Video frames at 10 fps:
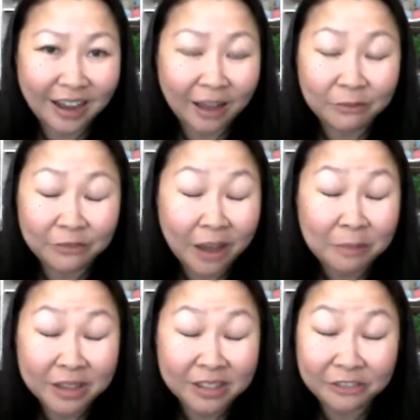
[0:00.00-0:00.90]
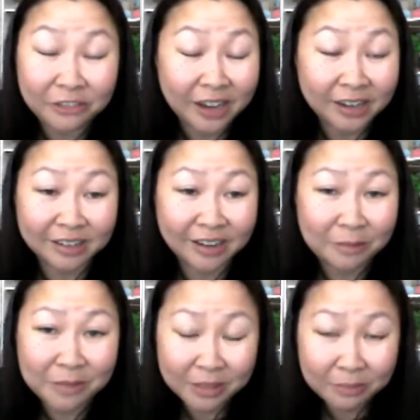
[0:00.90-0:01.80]
I'm in the fight.
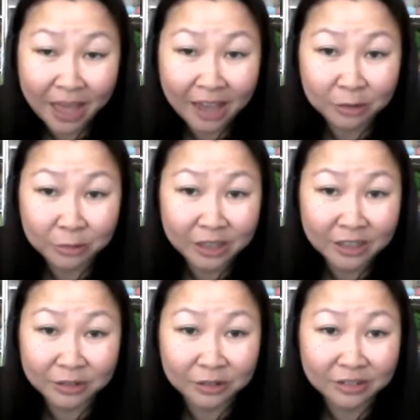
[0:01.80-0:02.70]
I'm in the battle with you.